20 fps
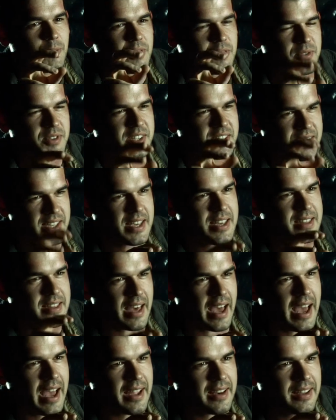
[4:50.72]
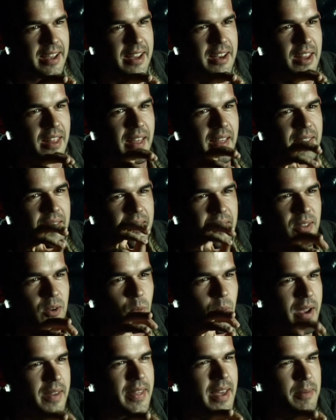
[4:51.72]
you see that, and in the way